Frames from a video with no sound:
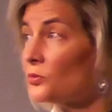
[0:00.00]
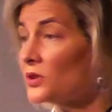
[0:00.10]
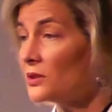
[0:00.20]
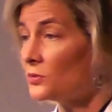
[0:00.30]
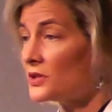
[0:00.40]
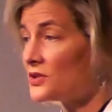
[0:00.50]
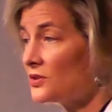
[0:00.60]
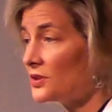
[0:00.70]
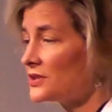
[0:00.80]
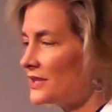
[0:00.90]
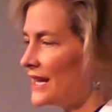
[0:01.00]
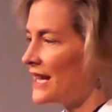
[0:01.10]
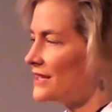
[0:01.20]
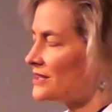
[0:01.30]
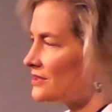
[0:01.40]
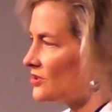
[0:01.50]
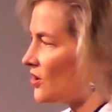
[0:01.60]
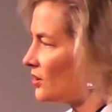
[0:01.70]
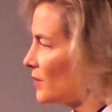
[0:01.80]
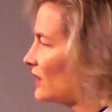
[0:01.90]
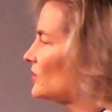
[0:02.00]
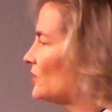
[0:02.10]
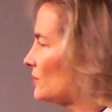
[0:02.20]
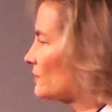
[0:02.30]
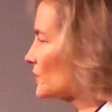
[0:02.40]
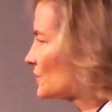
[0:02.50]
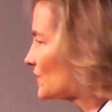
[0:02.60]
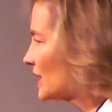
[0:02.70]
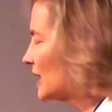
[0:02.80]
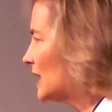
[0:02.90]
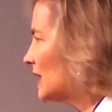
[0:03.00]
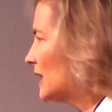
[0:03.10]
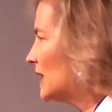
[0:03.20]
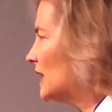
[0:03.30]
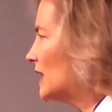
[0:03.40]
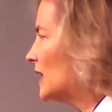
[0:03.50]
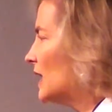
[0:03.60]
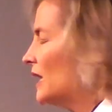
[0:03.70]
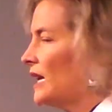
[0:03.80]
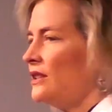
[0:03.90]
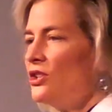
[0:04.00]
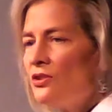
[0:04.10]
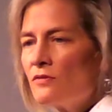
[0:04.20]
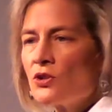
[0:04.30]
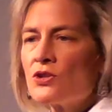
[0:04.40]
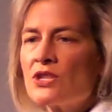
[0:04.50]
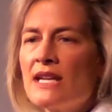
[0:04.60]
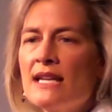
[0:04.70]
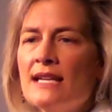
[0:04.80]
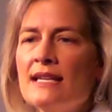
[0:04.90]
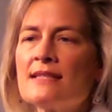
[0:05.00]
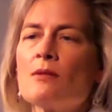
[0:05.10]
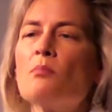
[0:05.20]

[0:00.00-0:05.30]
really want to start today is to talk about the universe. And the universe is